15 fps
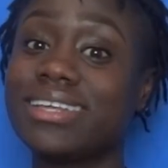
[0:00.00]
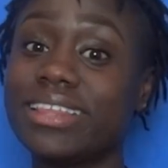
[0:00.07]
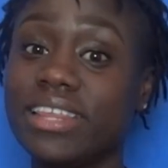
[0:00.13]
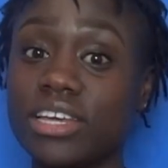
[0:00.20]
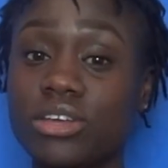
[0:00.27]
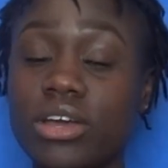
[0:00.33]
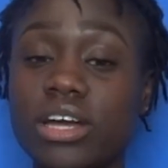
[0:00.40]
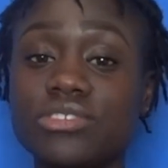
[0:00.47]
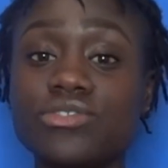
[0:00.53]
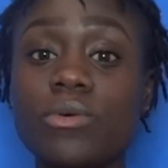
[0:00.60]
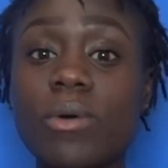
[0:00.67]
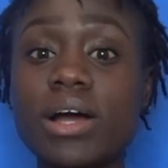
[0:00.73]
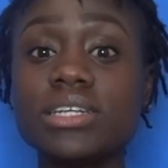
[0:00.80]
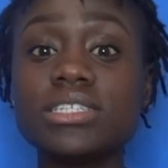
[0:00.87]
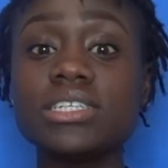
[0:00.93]
Thank you guys for
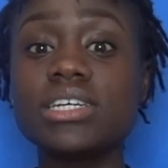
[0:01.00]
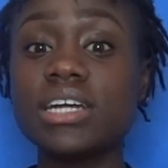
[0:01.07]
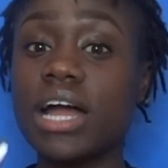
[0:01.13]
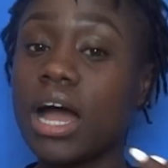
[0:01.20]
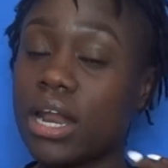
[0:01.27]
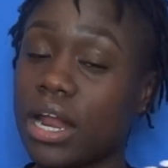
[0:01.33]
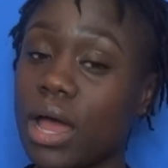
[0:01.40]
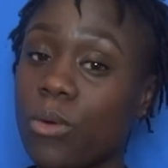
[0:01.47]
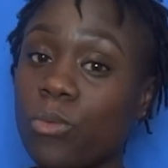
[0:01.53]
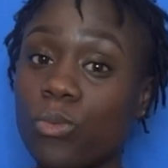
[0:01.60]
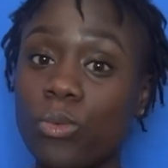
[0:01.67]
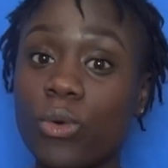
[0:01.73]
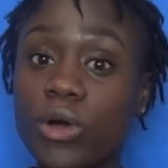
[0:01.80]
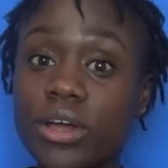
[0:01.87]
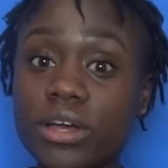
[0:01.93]
watching and I
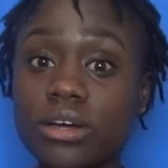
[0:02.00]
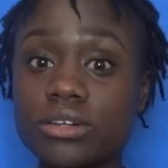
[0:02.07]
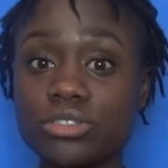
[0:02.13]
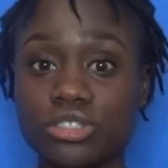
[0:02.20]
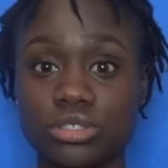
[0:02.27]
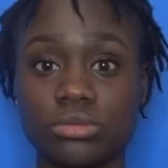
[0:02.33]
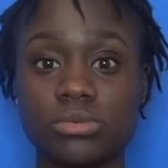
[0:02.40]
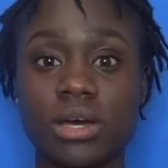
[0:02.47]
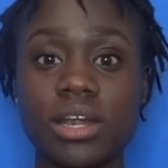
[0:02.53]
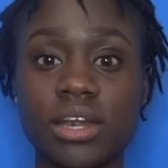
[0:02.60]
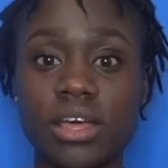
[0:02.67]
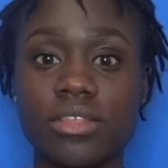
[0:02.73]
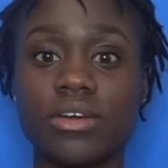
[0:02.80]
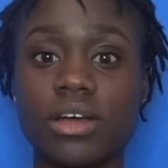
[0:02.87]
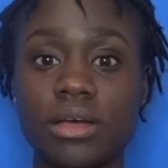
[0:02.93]
will do
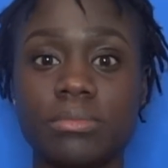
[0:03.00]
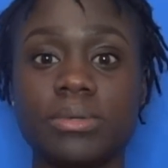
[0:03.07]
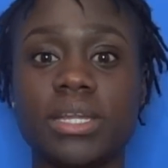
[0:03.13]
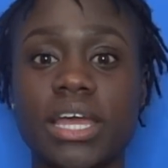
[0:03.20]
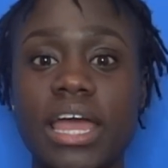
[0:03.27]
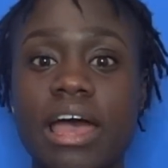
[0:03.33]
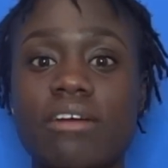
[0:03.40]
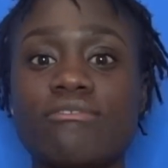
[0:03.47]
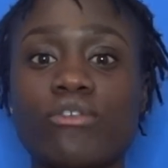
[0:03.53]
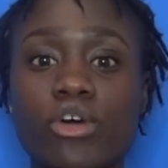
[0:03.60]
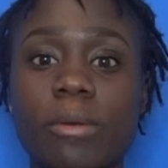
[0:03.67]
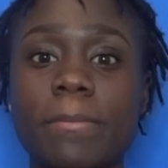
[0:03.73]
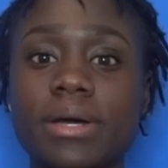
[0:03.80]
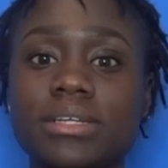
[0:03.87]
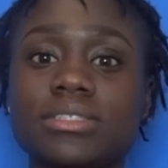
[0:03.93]
another update at
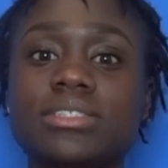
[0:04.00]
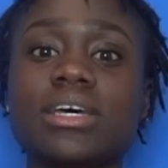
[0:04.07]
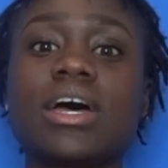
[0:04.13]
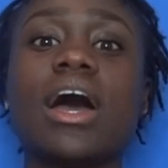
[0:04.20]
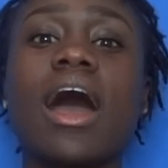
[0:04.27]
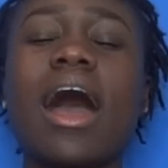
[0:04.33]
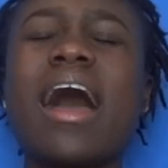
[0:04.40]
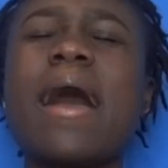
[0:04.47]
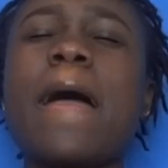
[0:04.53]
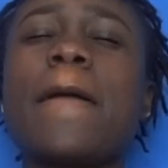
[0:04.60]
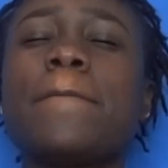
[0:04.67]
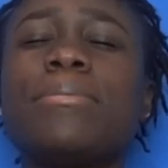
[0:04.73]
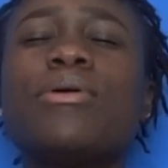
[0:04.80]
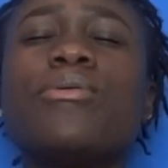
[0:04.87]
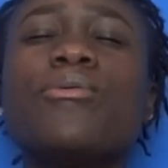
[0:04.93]
four months.
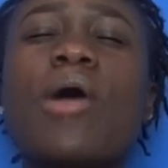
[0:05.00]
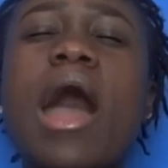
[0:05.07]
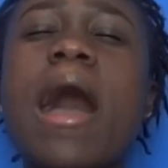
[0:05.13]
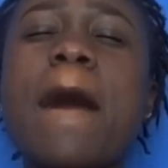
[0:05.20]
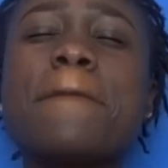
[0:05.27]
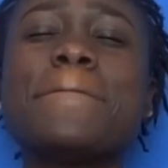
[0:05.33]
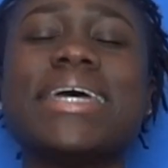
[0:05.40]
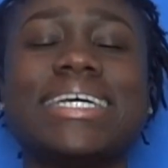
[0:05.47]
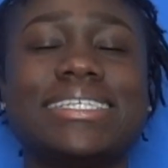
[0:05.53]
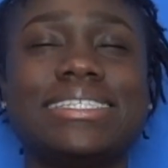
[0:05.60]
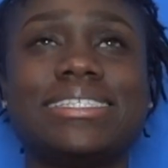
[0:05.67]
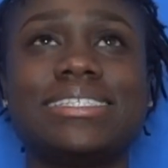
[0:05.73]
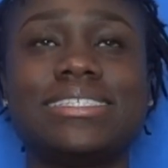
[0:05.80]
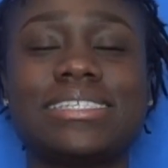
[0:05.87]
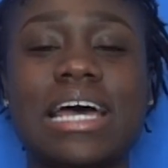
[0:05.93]
I
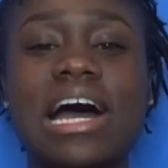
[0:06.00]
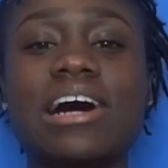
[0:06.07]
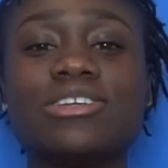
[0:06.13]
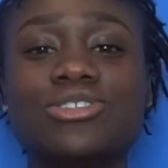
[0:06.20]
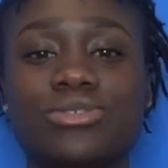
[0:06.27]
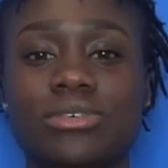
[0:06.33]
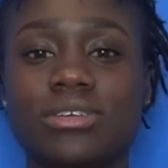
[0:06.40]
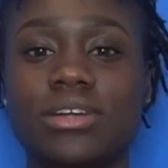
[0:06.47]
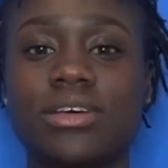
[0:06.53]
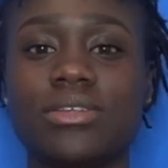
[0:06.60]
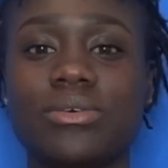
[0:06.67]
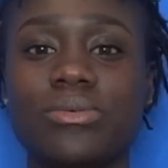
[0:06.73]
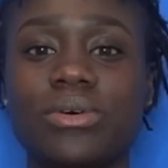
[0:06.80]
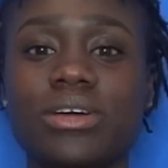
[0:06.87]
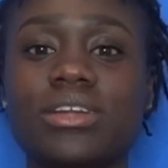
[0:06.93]
promise I'll do
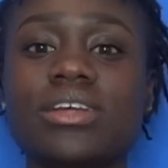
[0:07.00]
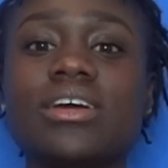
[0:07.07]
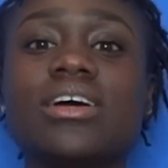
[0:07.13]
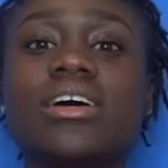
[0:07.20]
another one.